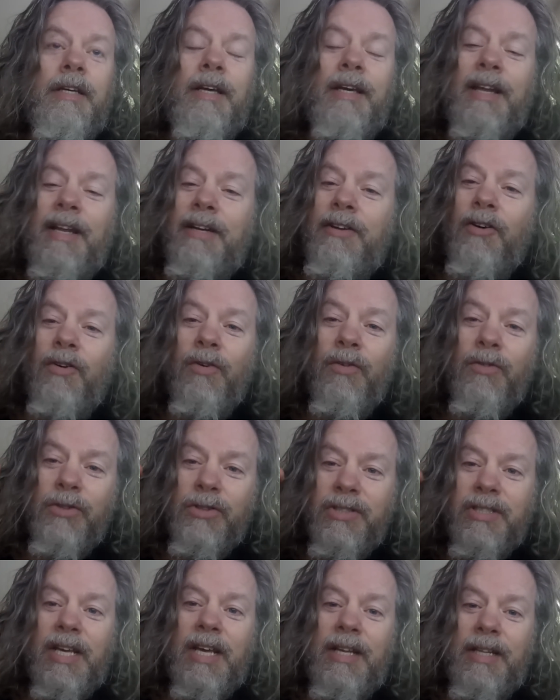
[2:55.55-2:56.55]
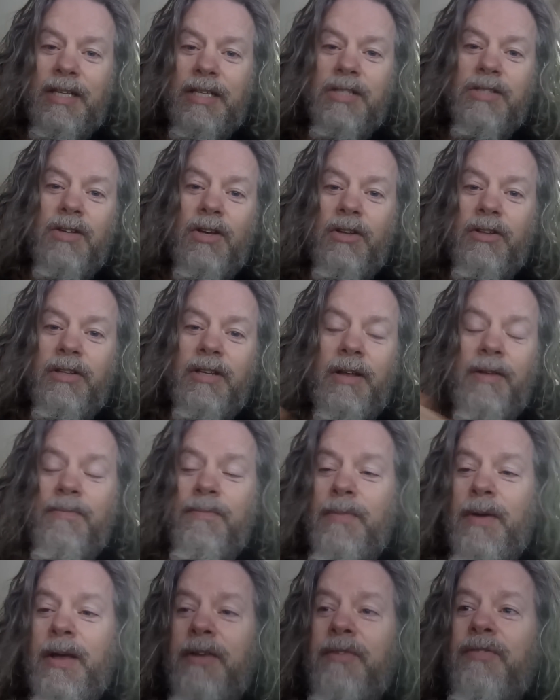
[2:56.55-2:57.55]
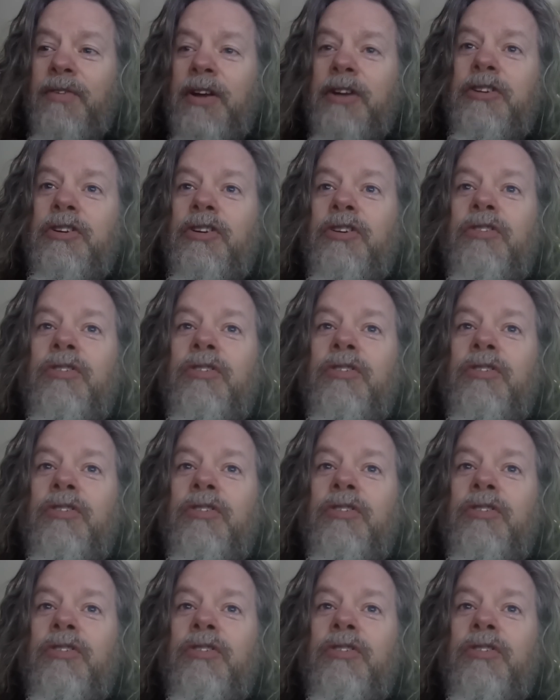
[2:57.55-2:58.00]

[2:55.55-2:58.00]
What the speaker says: and I don't say this all the time. Matter of fact,